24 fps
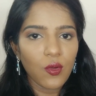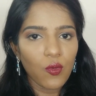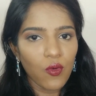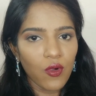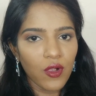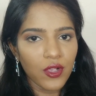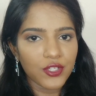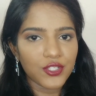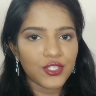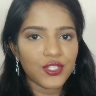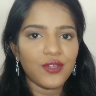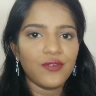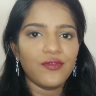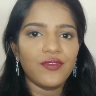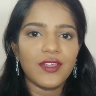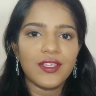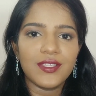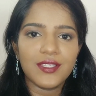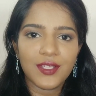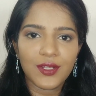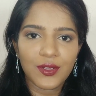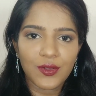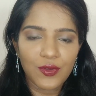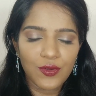wash your
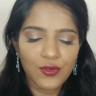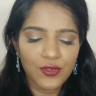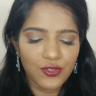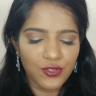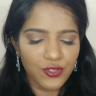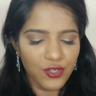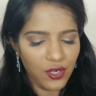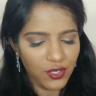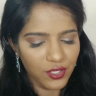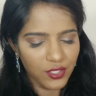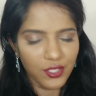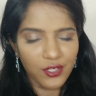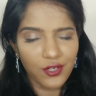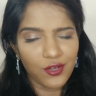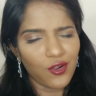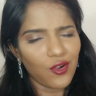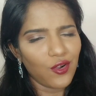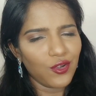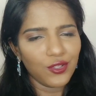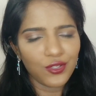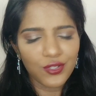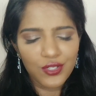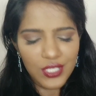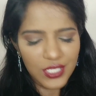face and go to doctor and
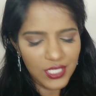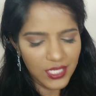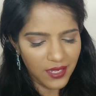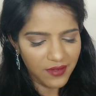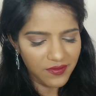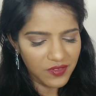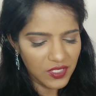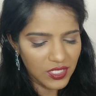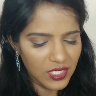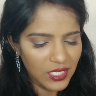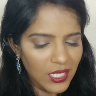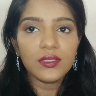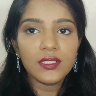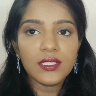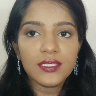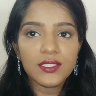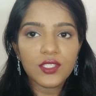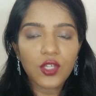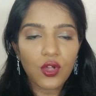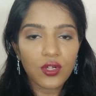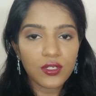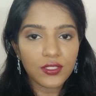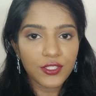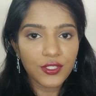all those stuffs. This
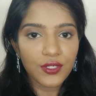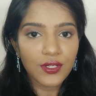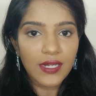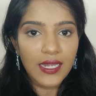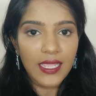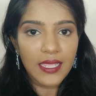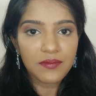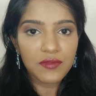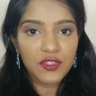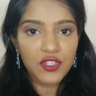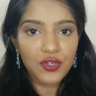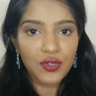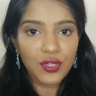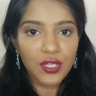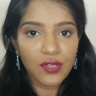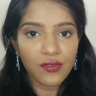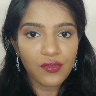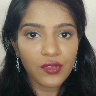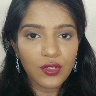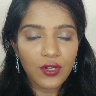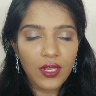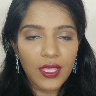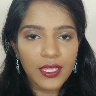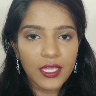also claims to
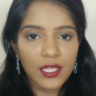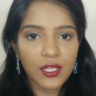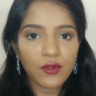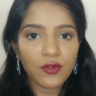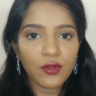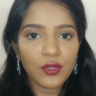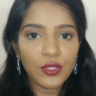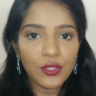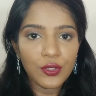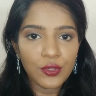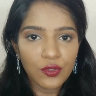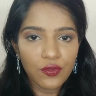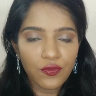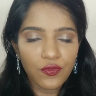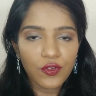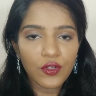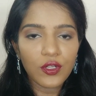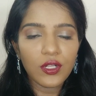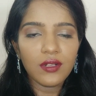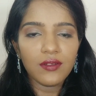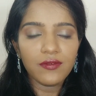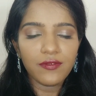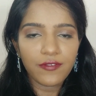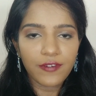give you like a
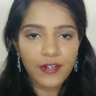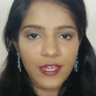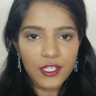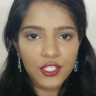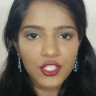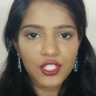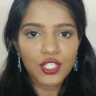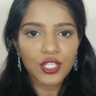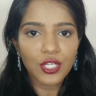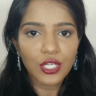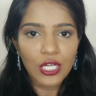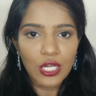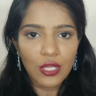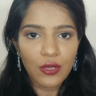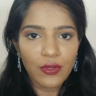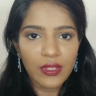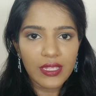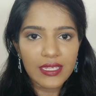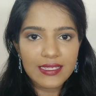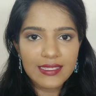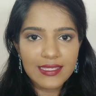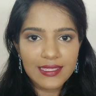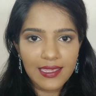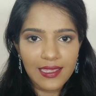youthful, fresh,
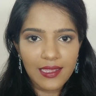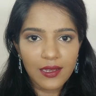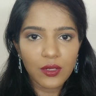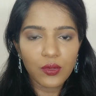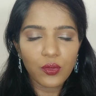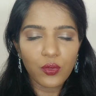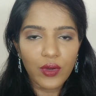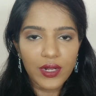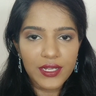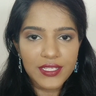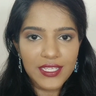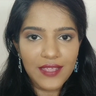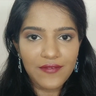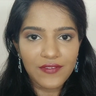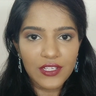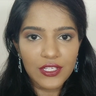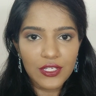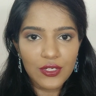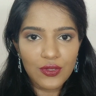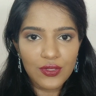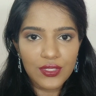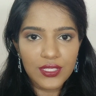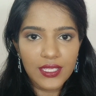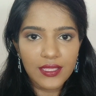glowing skin once after
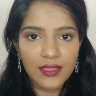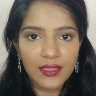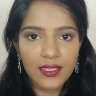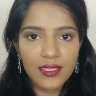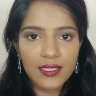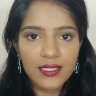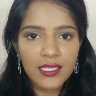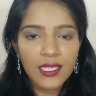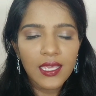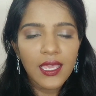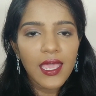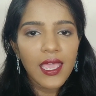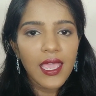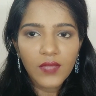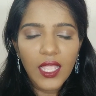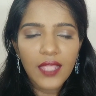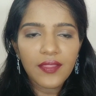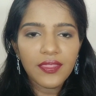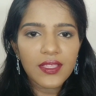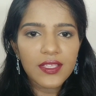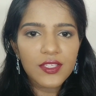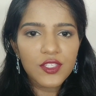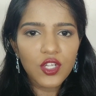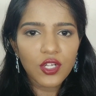using this,
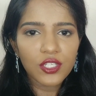and this